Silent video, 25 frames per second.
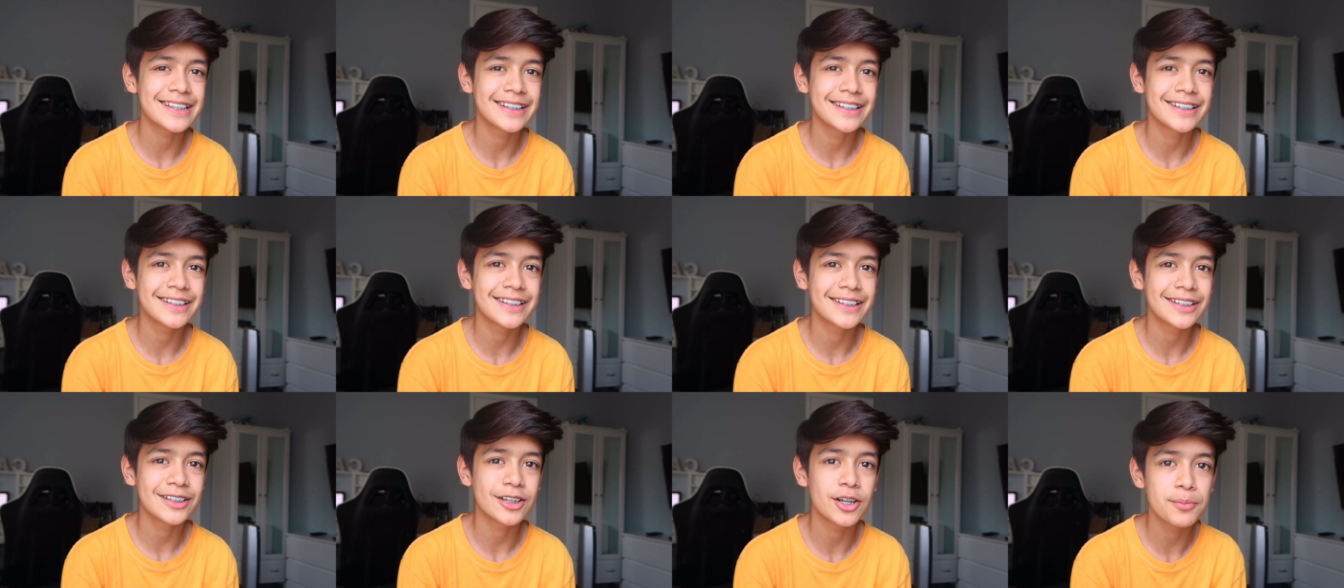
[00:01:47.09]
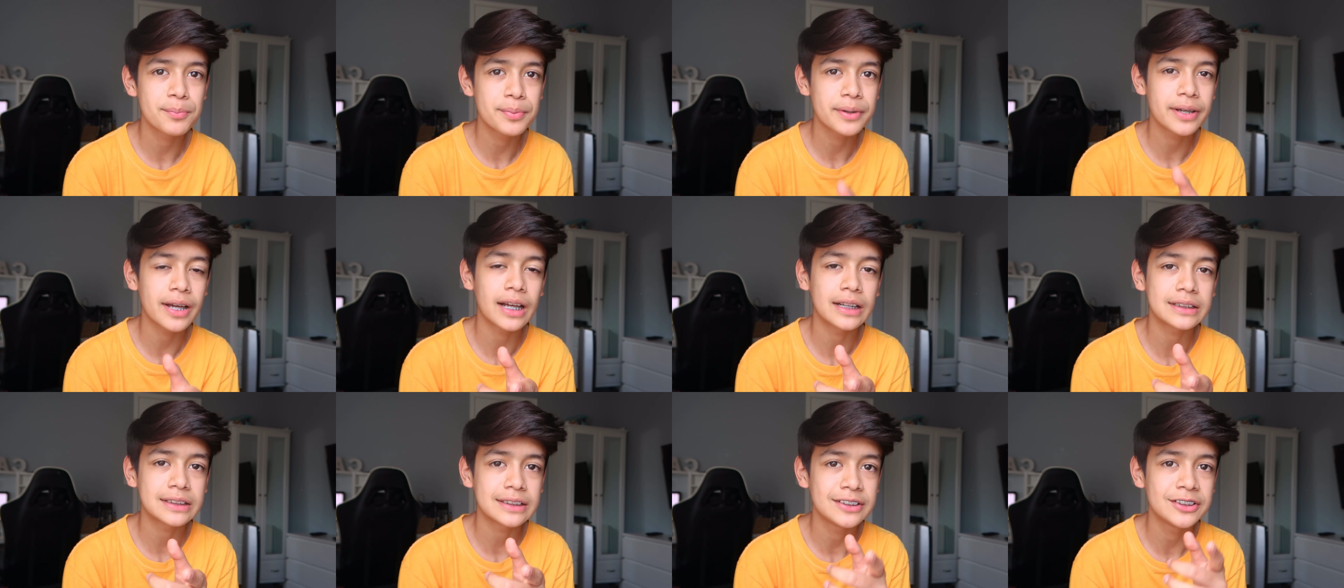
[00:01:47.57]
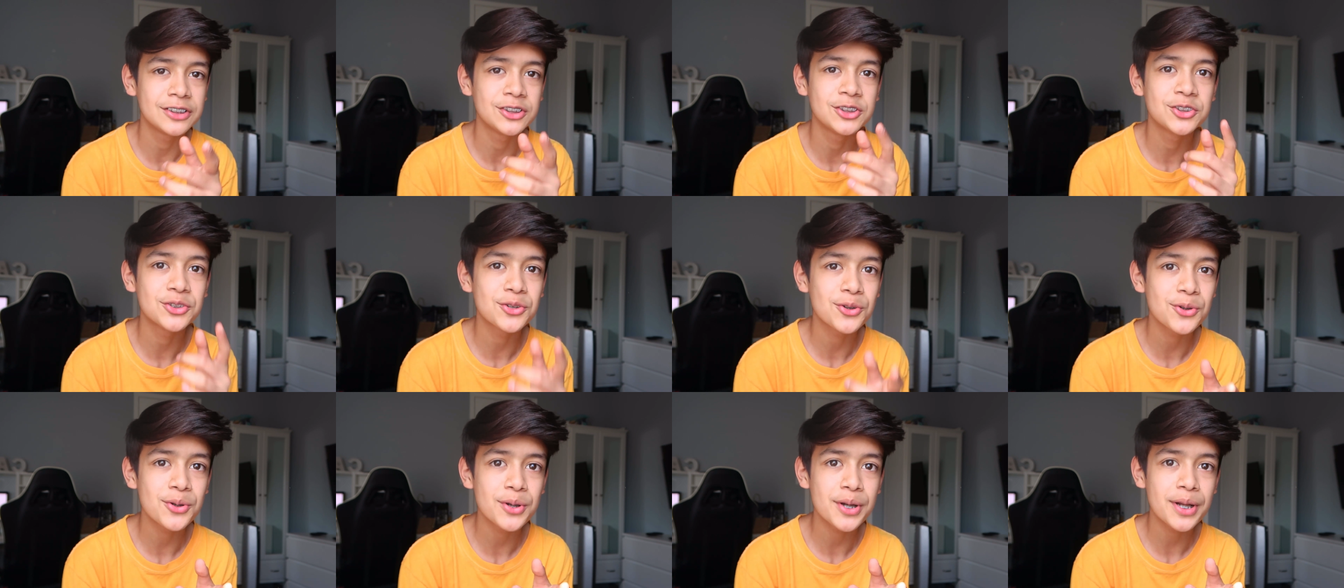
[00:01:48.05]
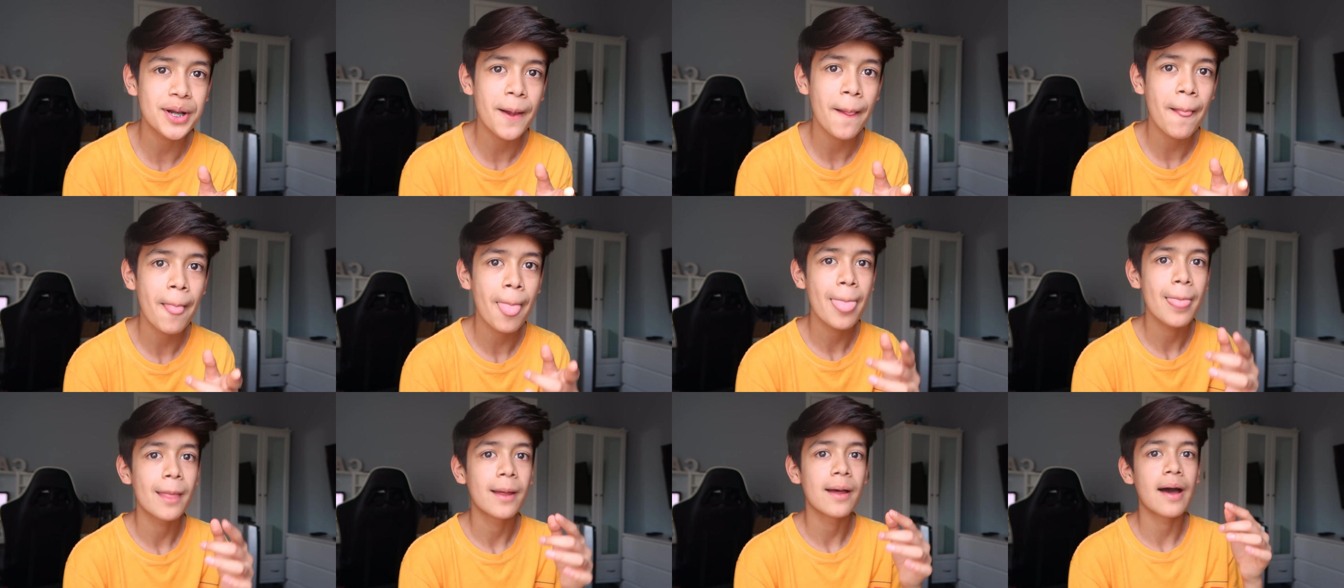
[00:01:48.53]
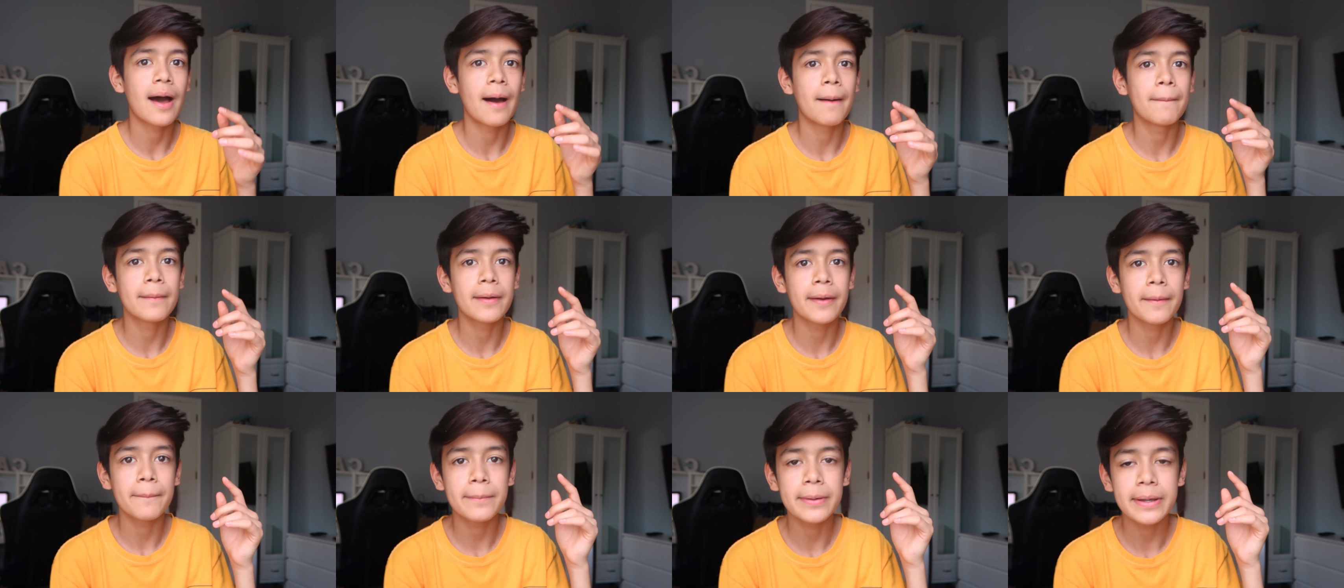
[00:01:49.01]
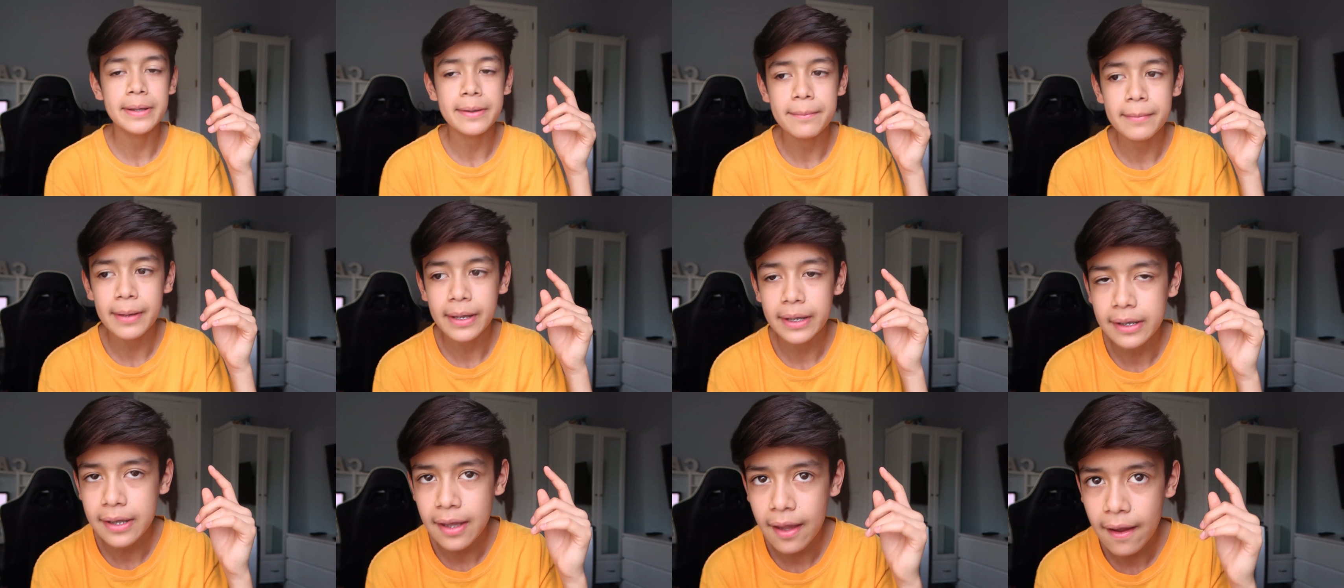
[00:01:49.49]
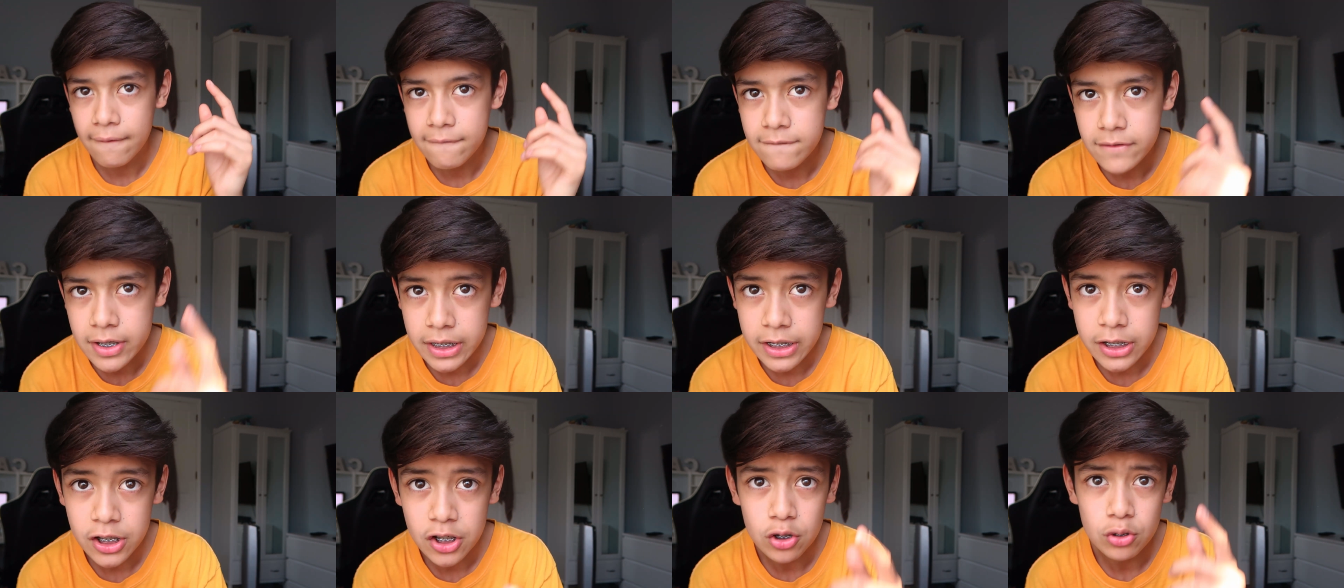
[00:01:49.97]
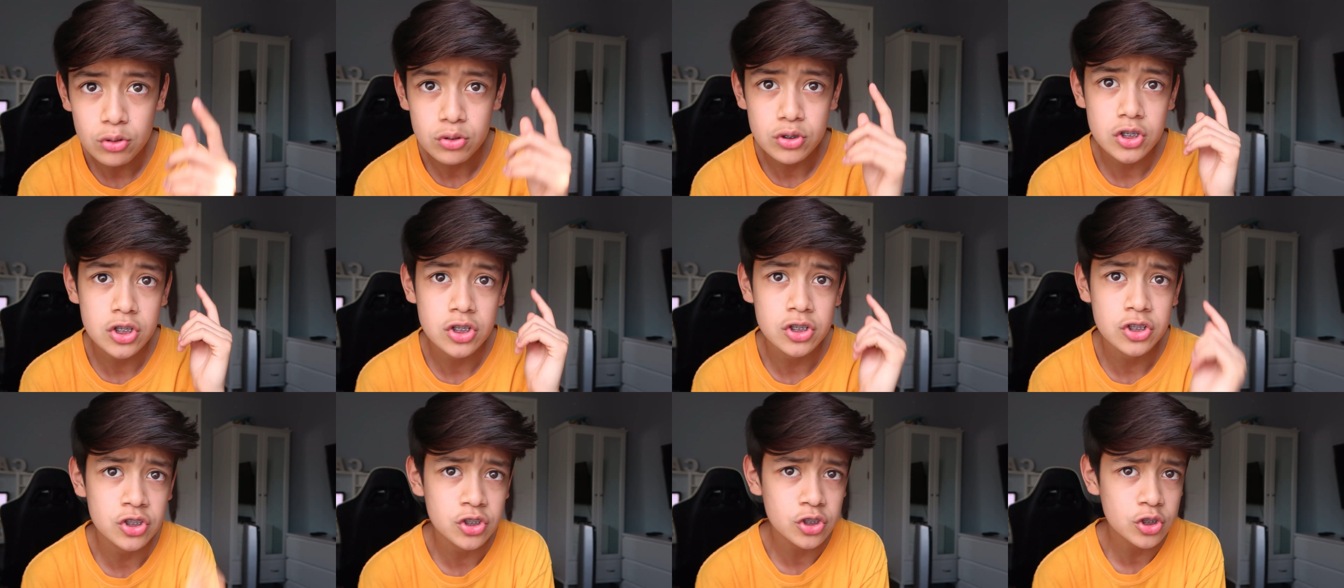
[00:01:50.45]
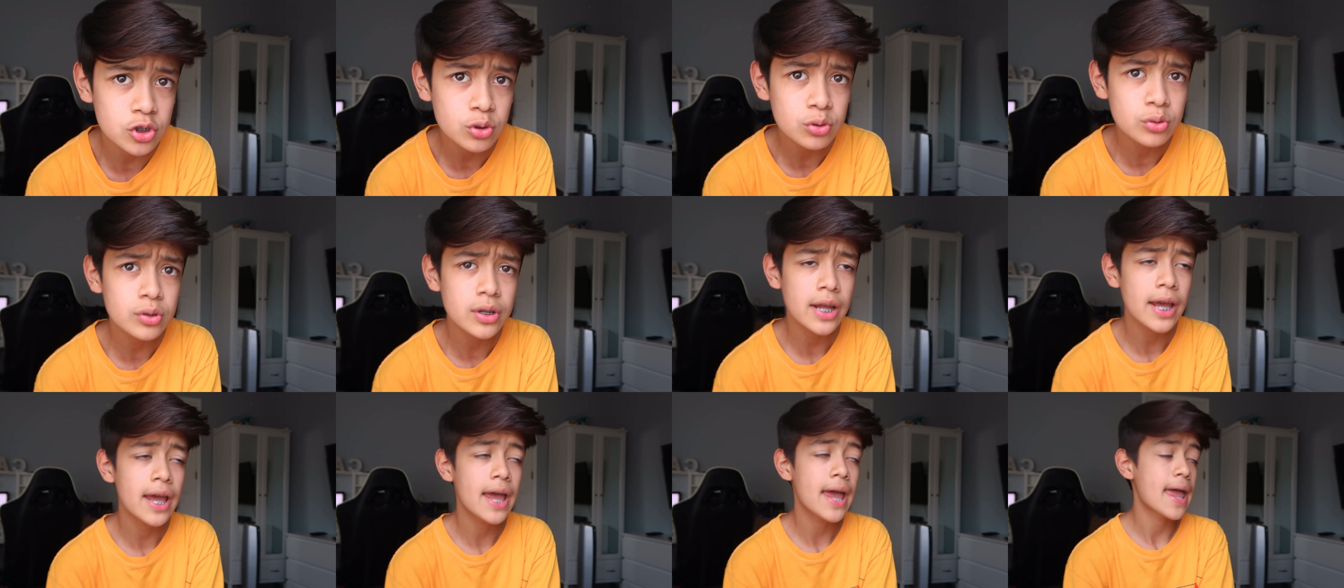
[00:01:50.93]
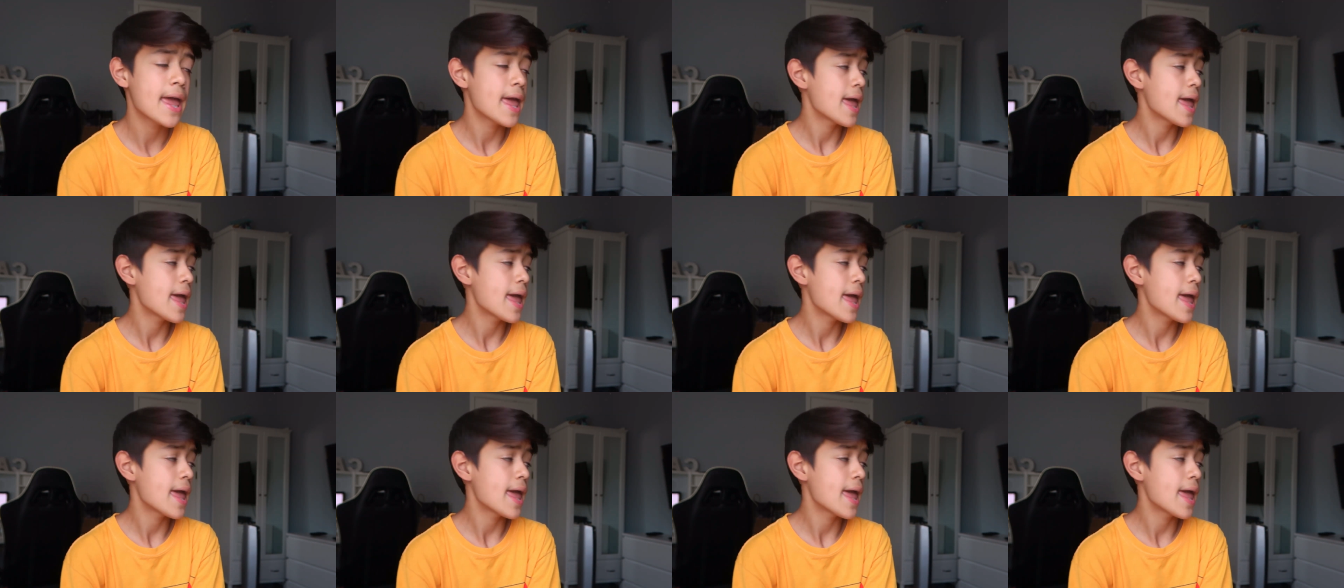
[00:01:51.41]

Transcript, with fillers: uh, hope you guys enjoyed I'm gonna be making videos soon